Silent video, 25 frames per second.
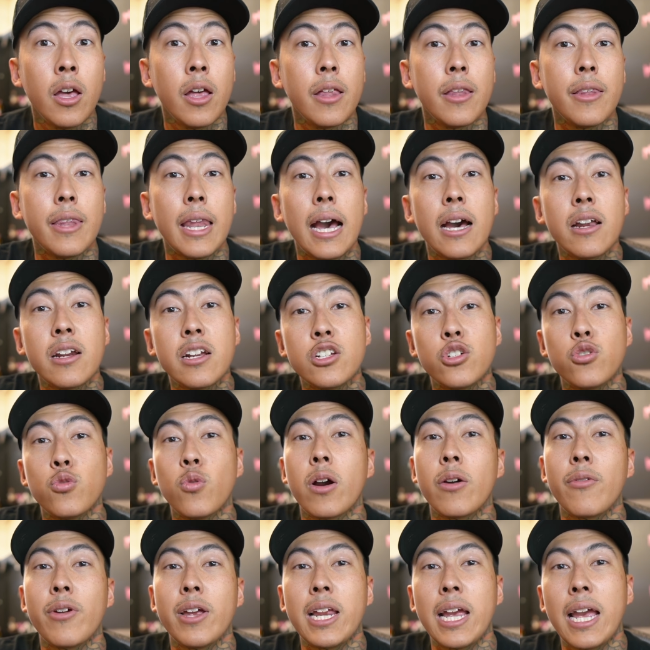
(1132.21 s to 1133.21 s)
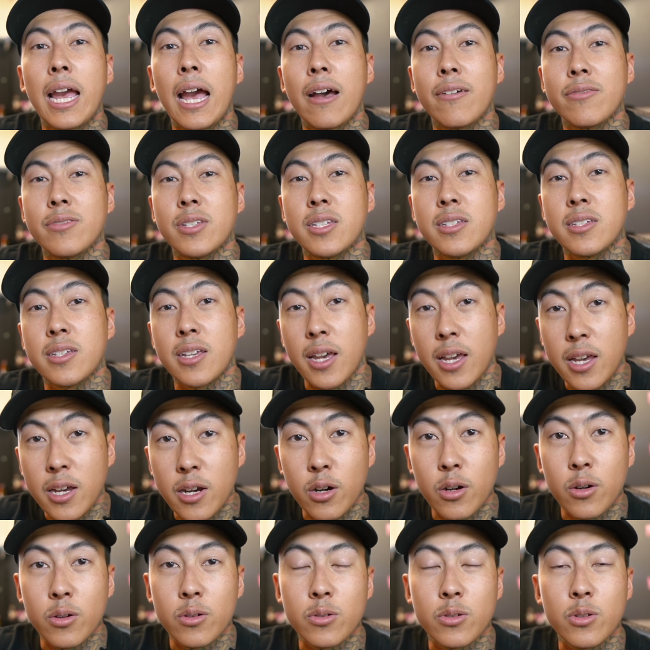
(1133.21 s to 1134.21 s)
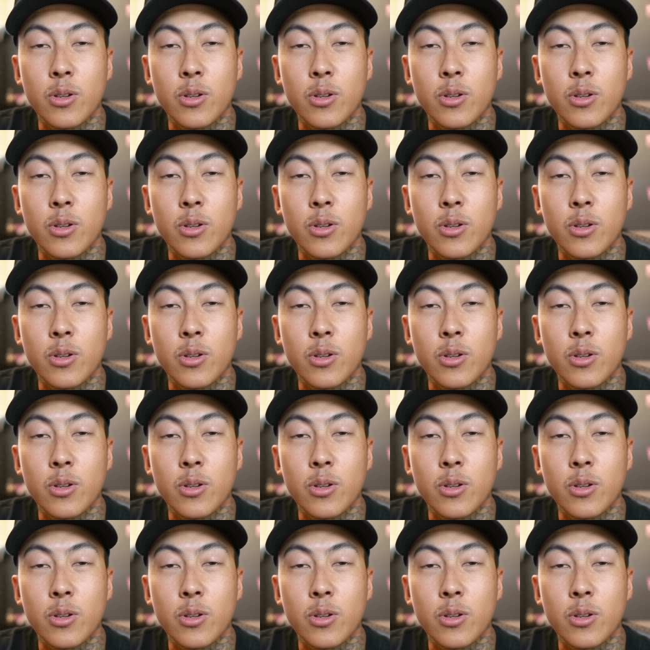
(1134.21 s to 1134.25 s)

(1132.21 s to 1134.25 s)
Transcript: now that you already have sales,